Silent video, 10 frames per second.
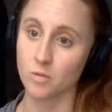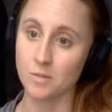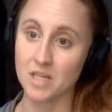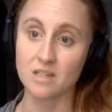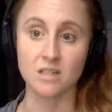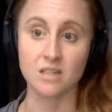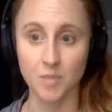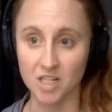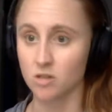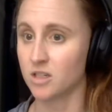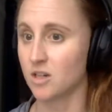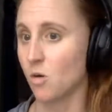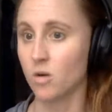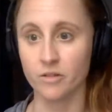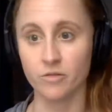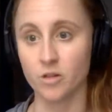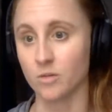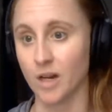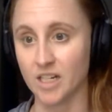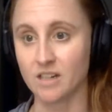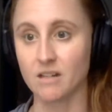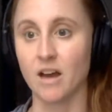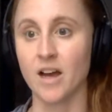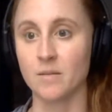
swimming, especially, or if you're running,